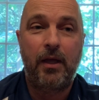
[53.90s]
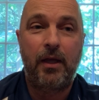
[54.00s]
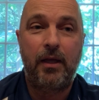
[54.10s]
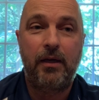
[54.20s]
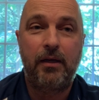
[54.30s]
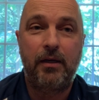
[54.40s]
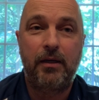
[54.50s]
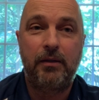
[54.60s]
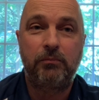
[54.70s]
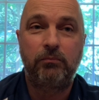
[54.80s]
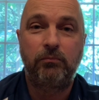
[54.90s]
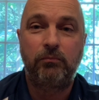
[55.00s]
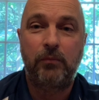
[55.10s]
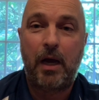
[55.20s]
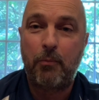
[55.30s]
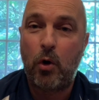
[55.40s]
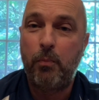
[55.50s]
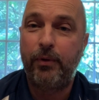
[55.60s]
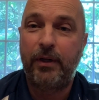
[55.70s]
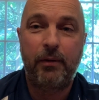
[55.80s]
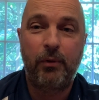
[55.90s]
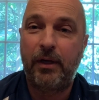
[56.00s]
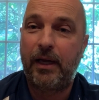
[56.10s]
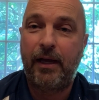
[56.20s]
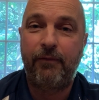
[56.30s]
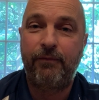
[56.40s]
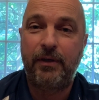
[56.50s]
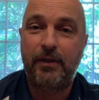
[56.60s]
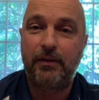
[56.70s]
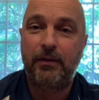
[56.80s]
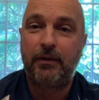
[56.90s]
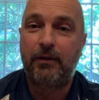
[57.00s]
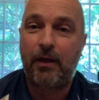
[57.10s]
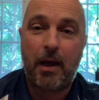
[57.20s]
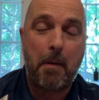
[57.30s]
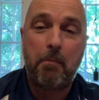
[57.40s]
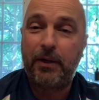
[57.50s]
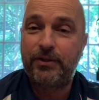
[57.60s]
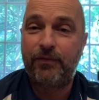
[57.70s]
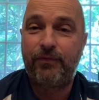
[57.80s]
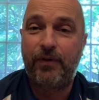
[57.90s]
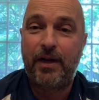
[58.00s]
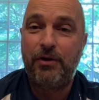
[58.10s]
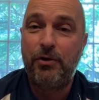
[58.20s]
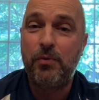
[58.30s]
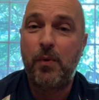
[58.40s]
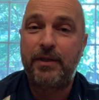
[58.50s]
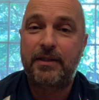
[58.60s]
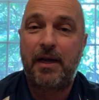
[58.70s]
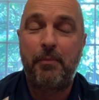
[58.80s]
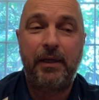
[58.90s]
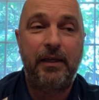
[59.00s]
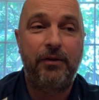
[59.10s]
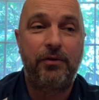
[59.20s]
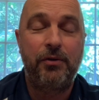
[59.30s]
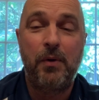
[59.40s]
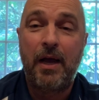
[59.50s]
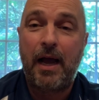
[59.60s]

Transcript: And uh, I'm hoping that I'm gonna have uh, a bunch of new ones coming in too.